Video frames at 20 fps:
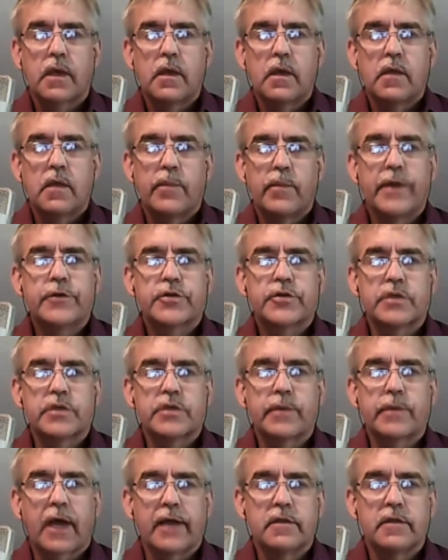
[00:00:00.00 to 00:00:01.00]
mentorship
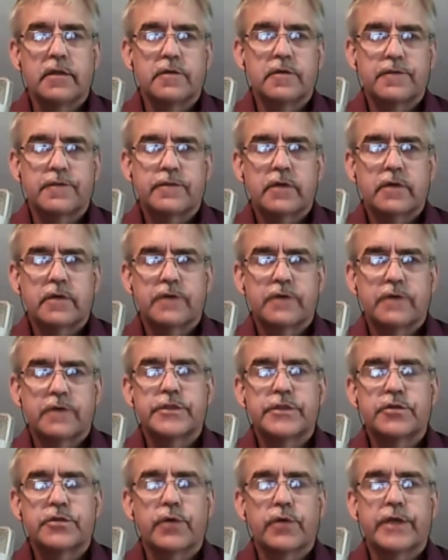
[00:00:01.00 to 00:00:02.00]
kinds of
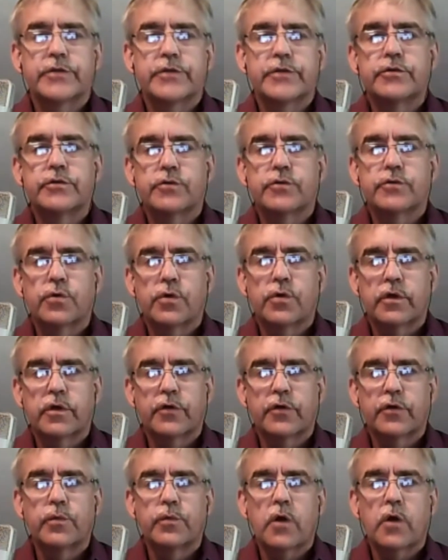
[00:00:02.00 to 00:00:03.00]
situations, or
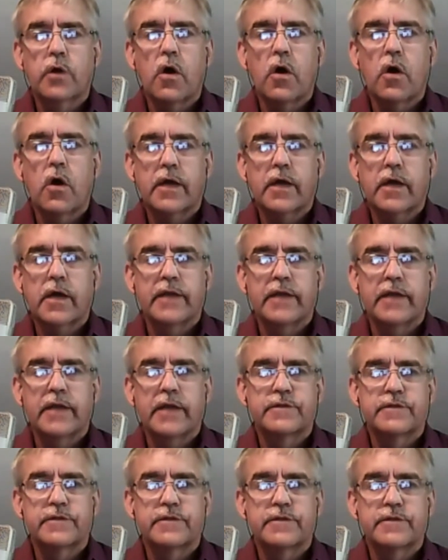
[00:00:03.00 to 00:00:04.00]
group call kinds of
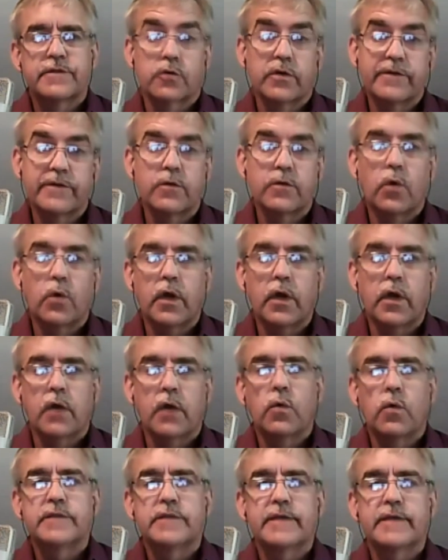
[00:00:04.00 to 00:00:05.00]
settings, or even
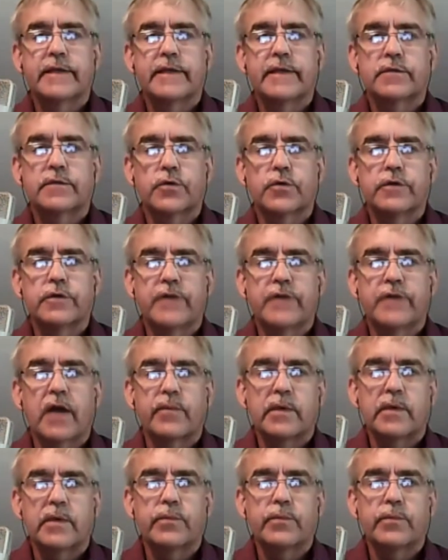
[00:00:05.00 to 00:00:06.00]
one-on-one settings where you've got
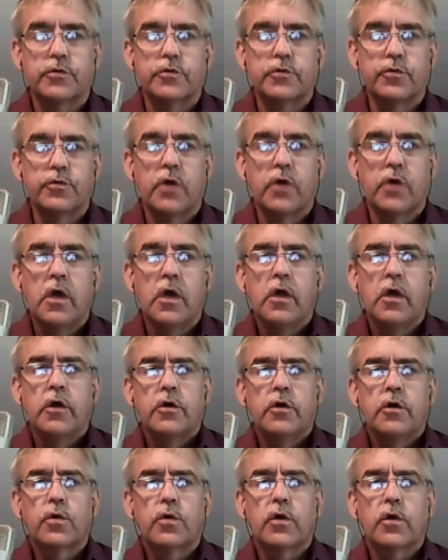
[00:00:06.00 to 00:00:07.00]
people who
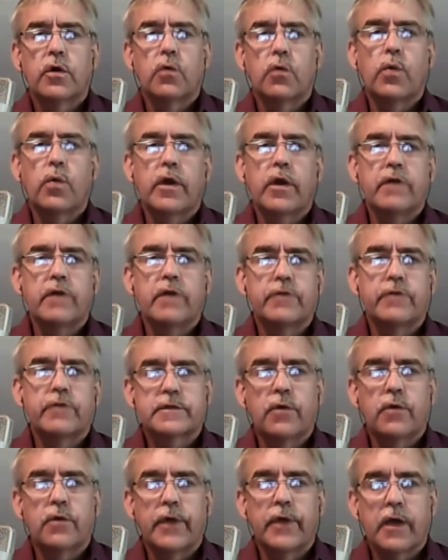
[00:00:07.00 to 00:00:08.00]
are aware of what's
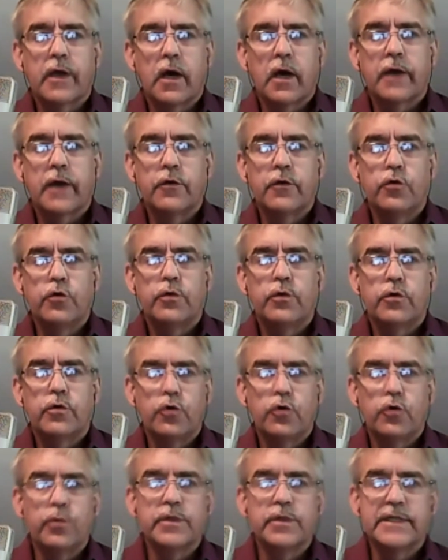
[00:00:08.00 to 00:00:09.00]
going on, who
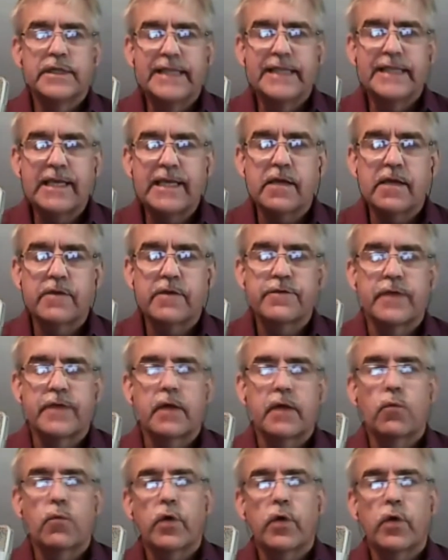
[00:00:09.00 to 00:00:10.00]
believe that
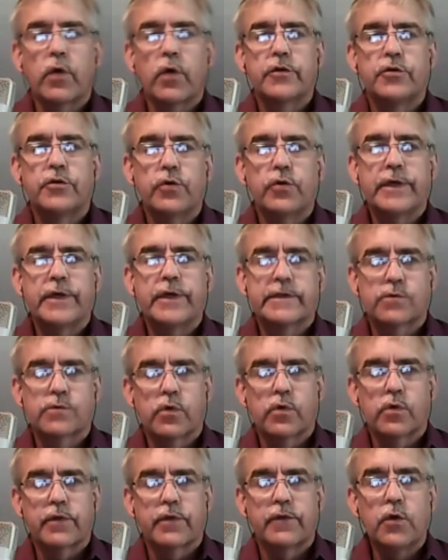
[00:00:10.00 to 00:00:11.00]
what you're doing is
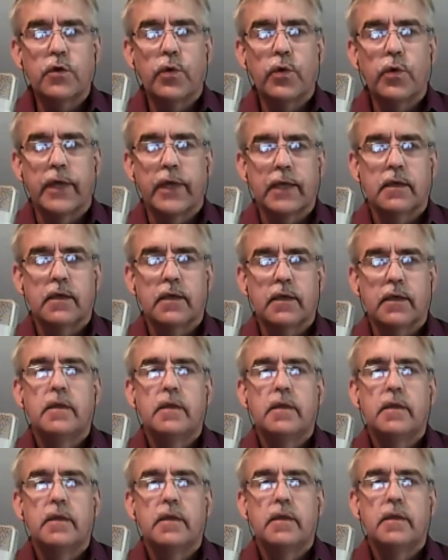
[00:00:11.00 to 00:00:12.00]
worth doing,
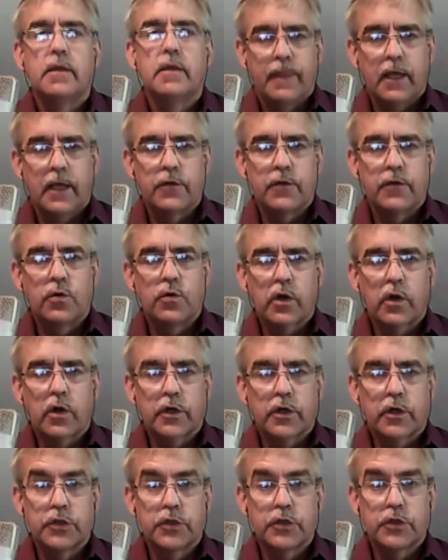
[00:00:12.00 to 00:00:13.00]
and who are
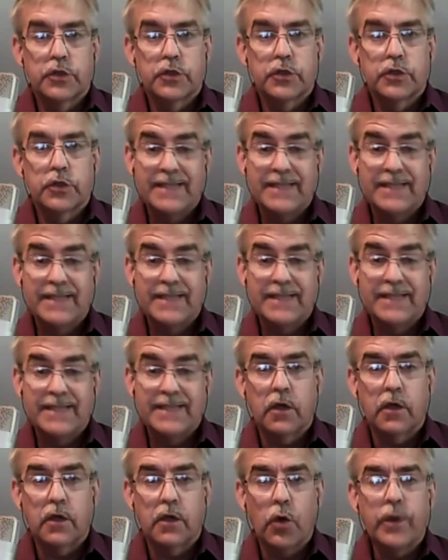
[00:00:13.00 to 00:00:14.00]
basically
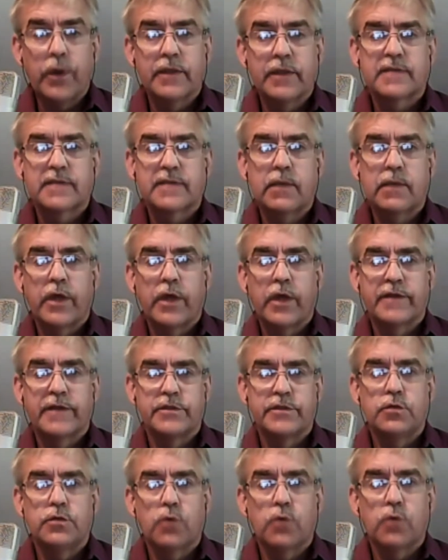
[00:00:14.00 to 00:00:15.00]
going the same way as
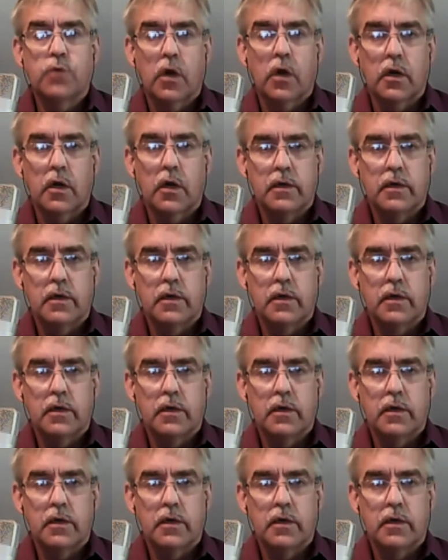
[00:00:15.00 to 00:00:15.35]
you are.